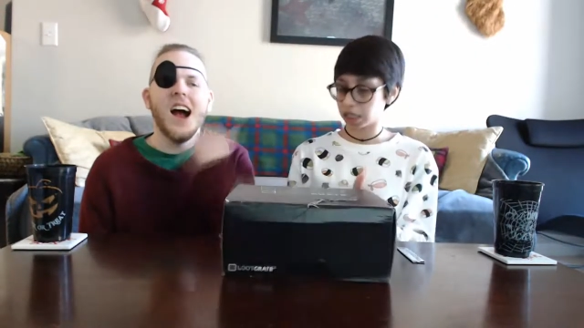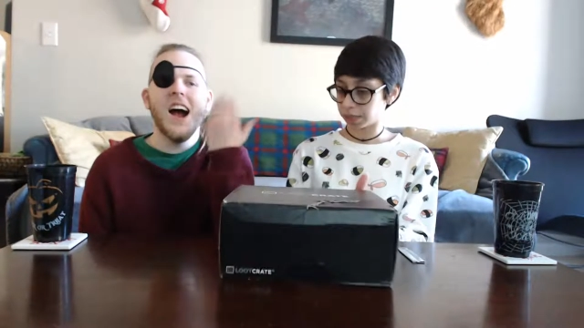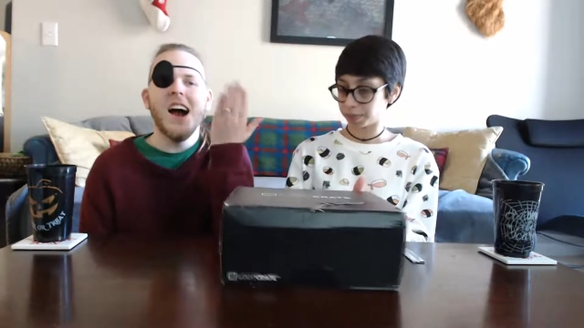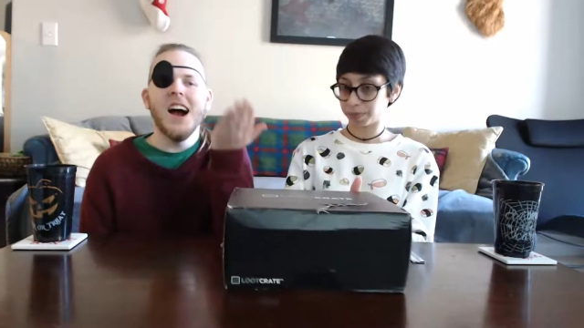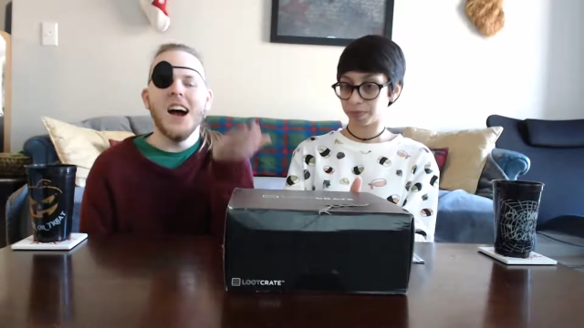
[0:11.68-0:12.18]

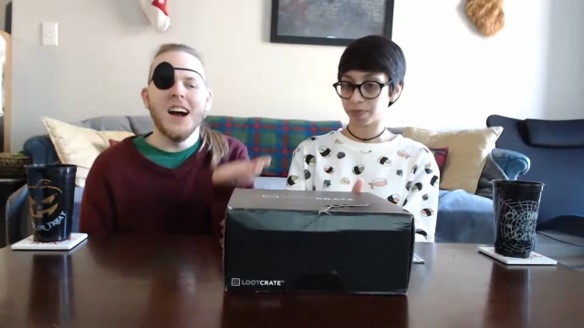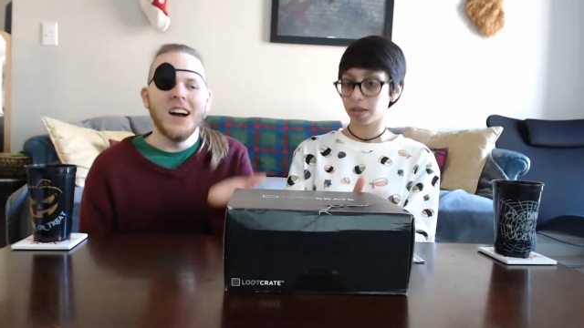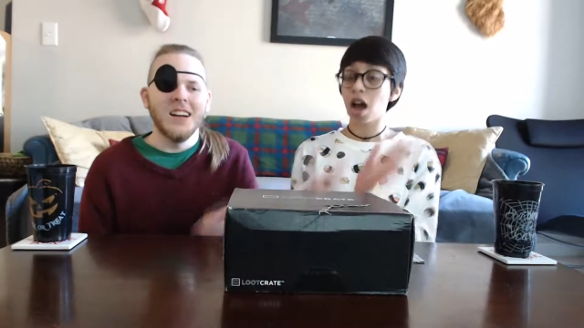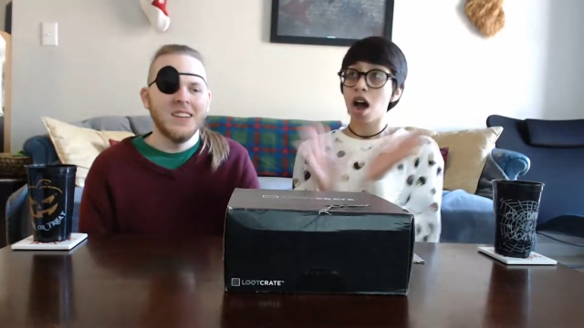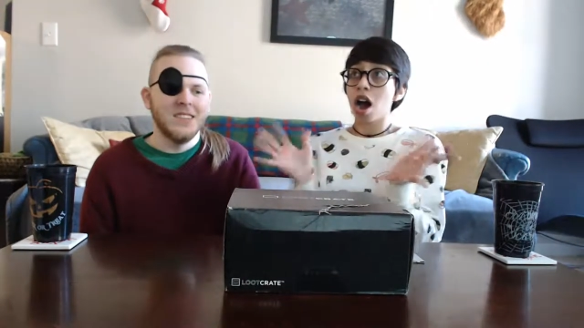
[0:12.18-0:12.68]

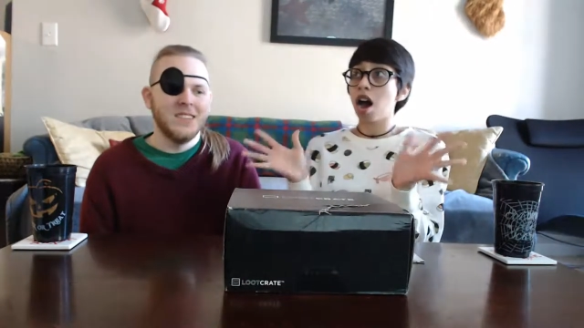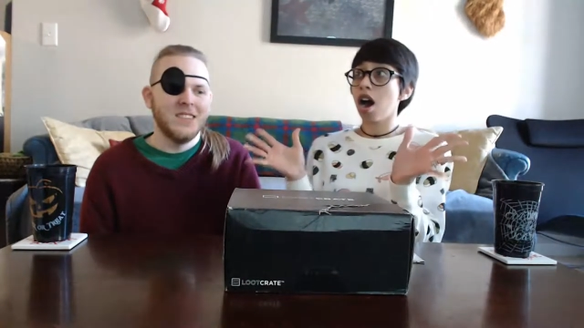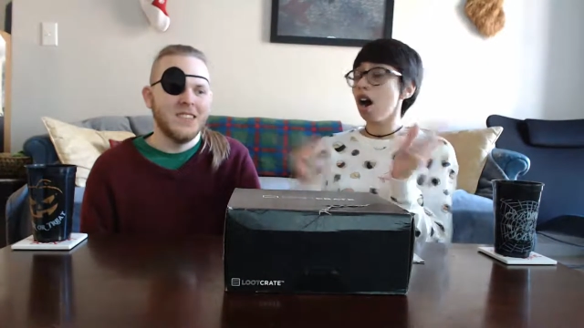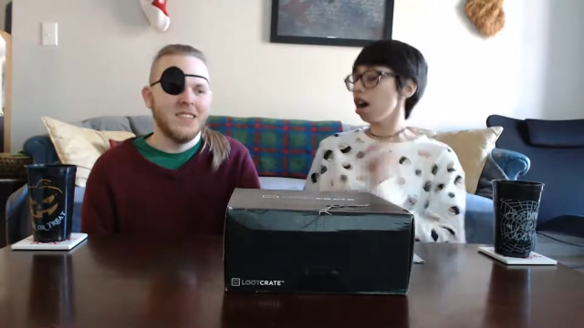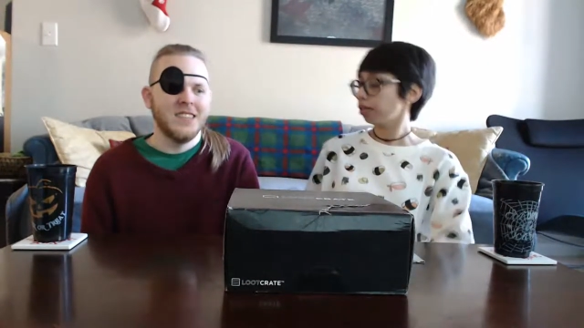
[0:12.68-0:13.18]
Speaker 1: Ah.
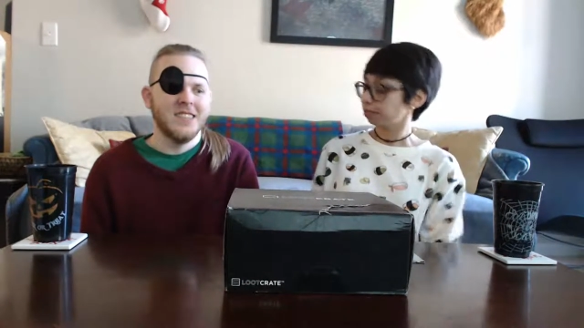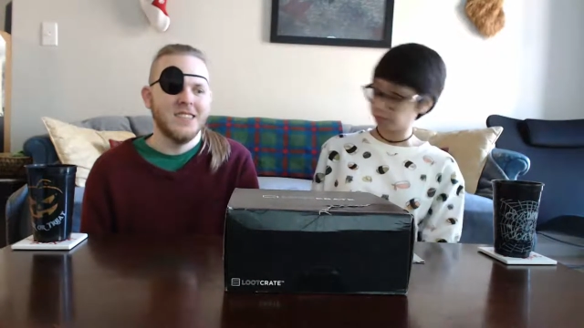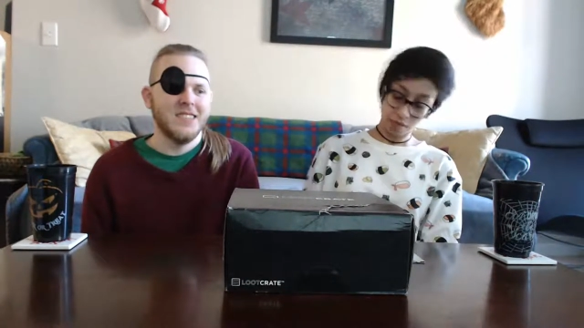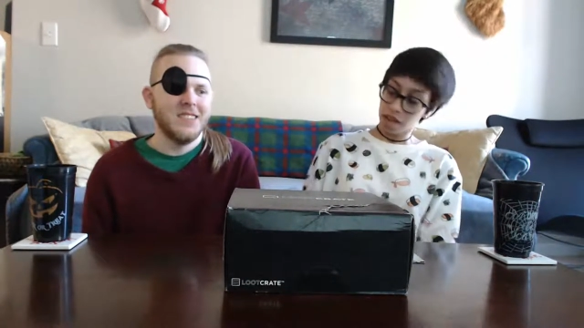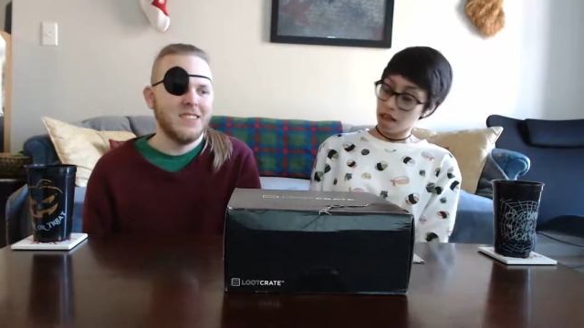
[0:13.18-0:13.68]

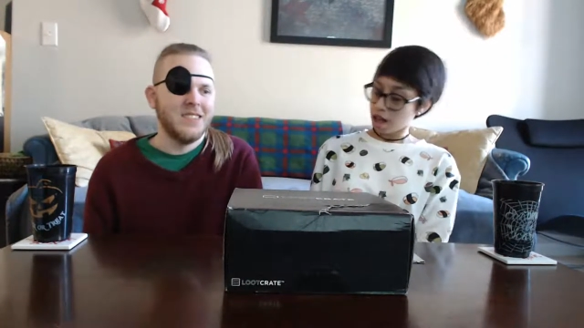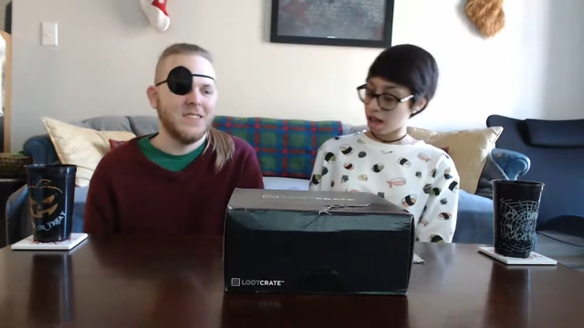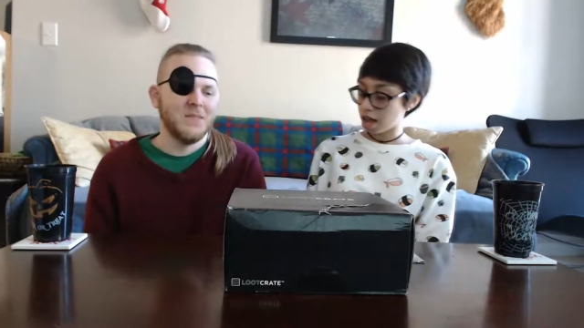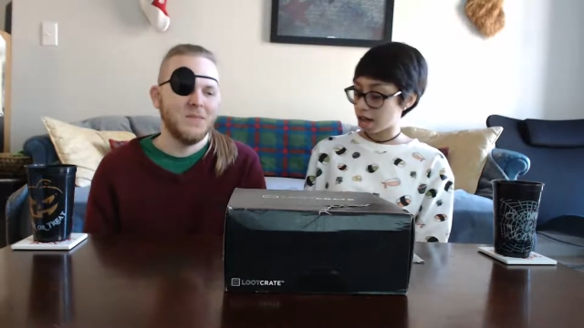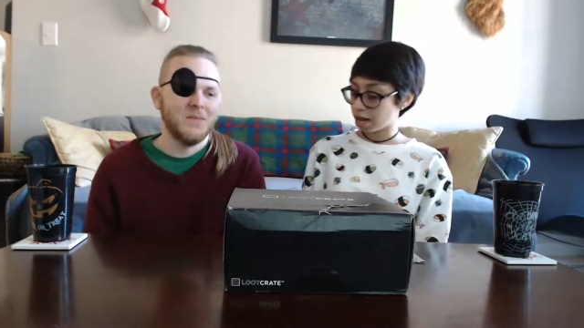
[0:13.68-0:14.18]

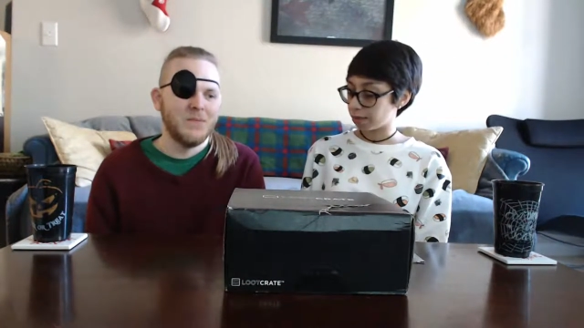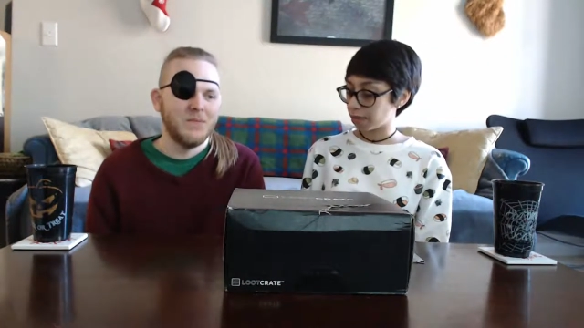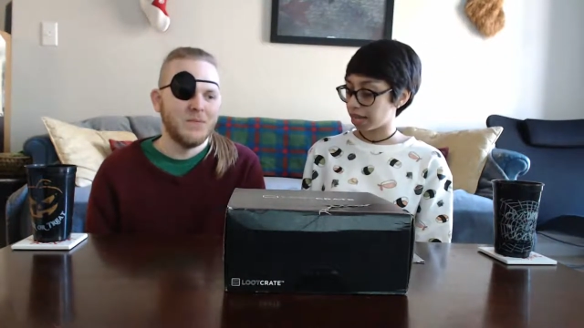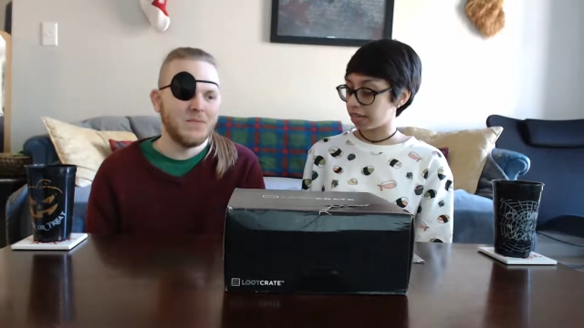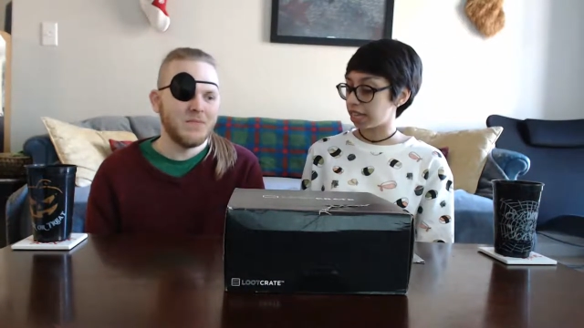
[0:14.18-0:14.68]

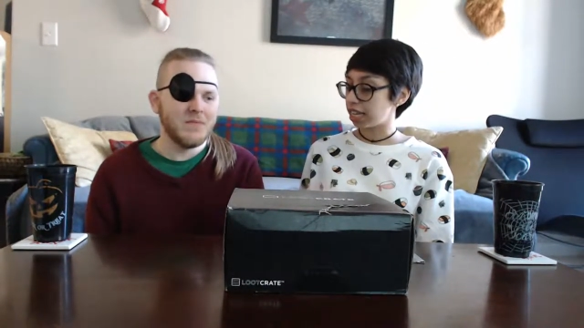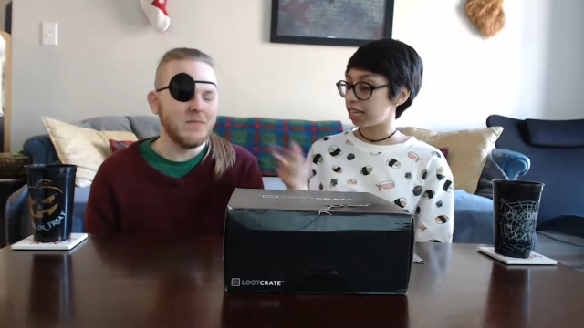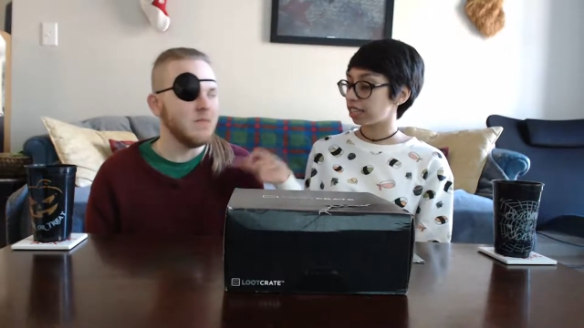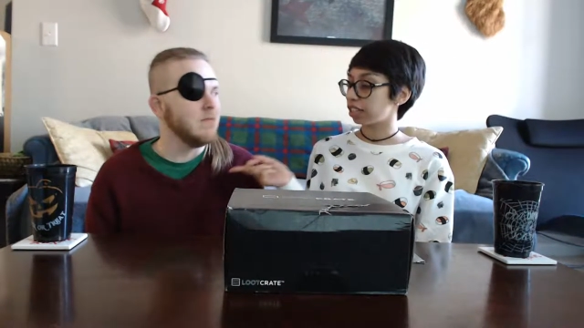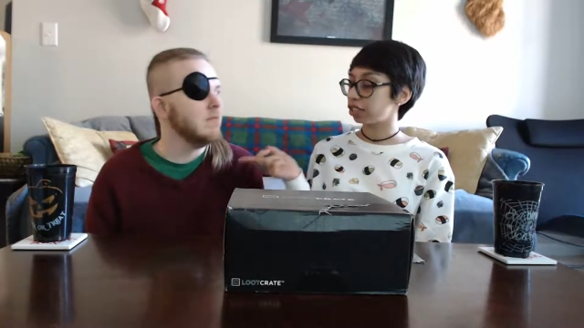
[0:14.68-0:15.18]
Um, and
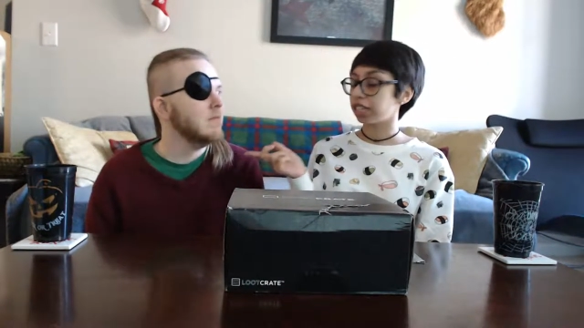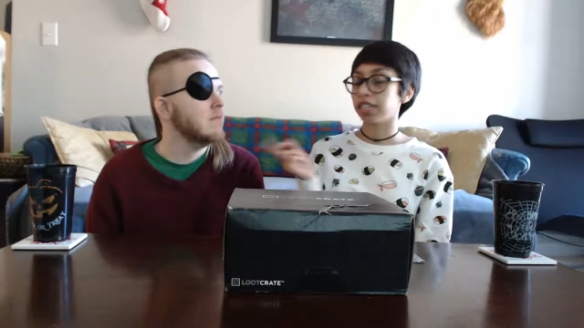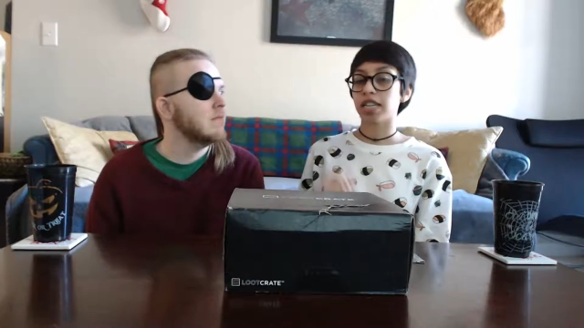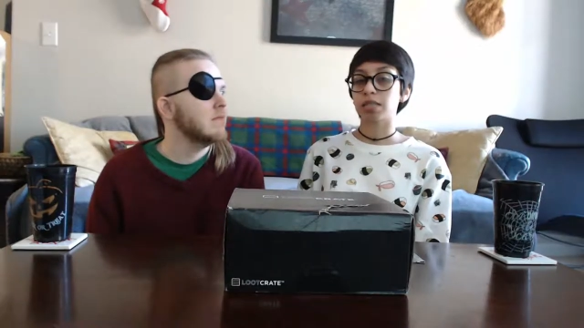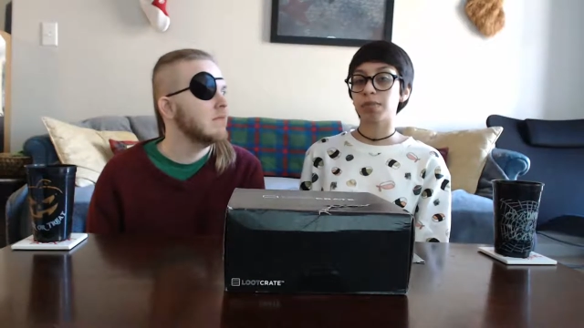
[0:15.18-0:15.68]
he is actually
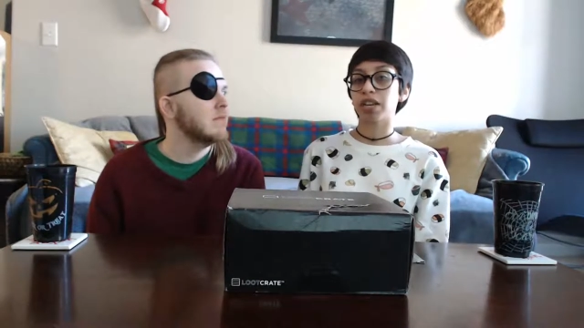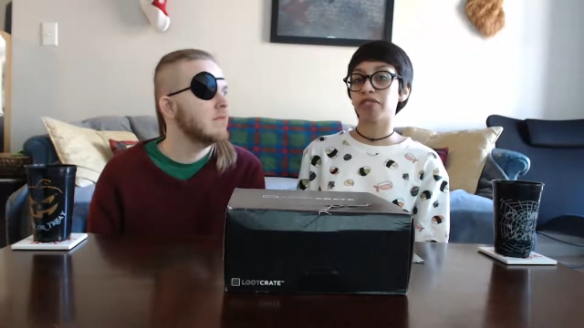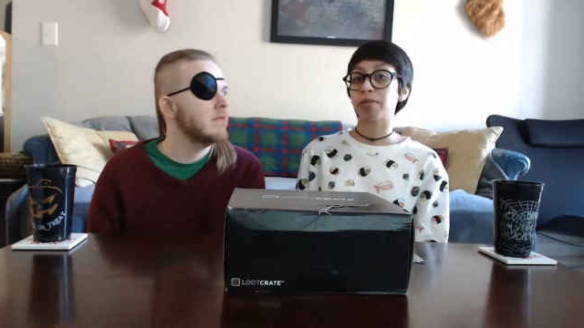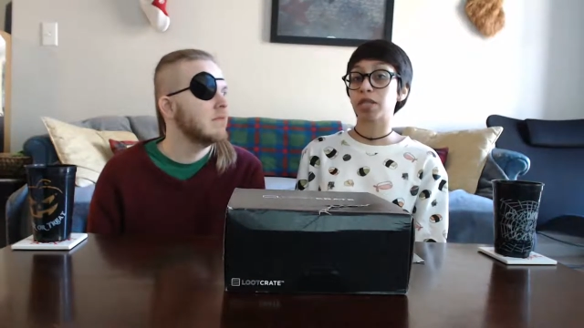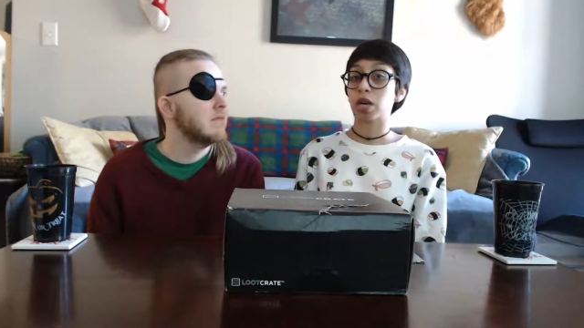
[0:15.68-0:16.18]
a Let's Player
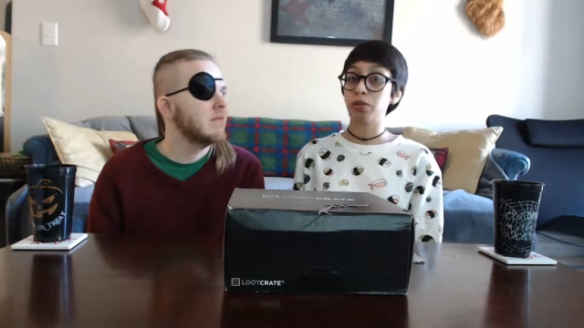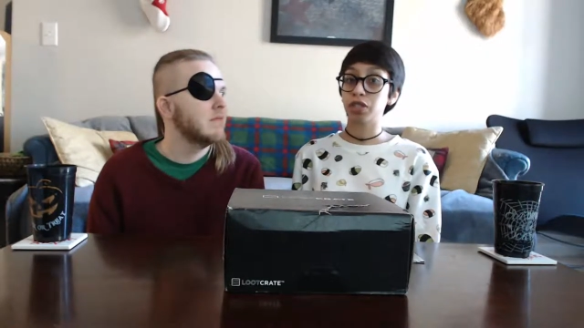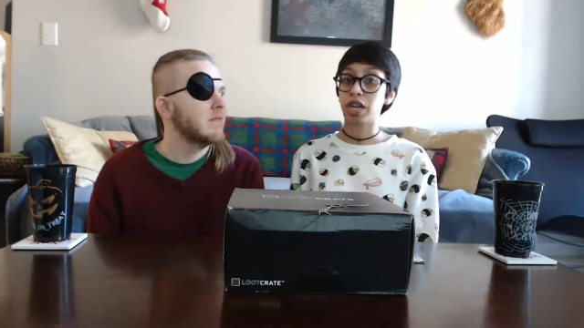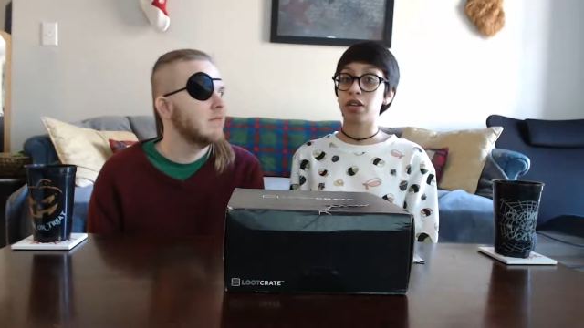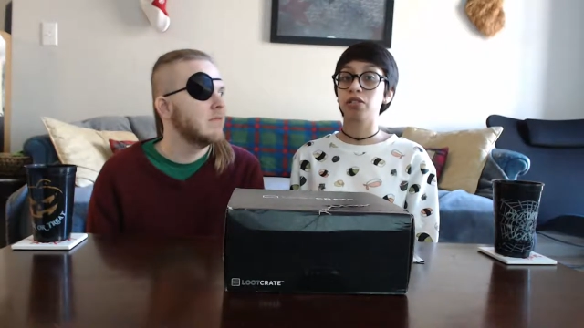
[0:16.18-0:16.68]
from his own
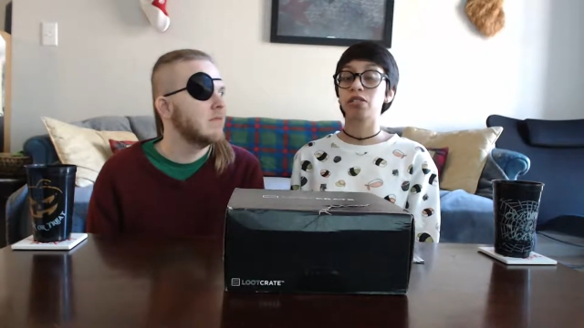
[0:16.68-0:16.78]
channel.